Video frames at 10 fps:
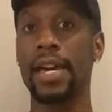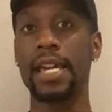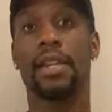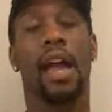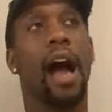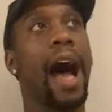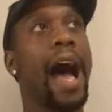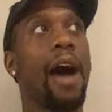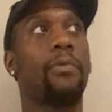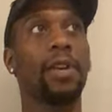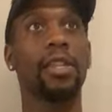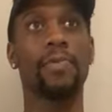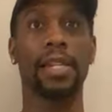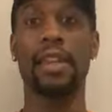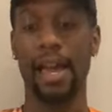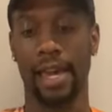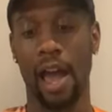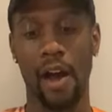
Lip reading: it, I really, really like it.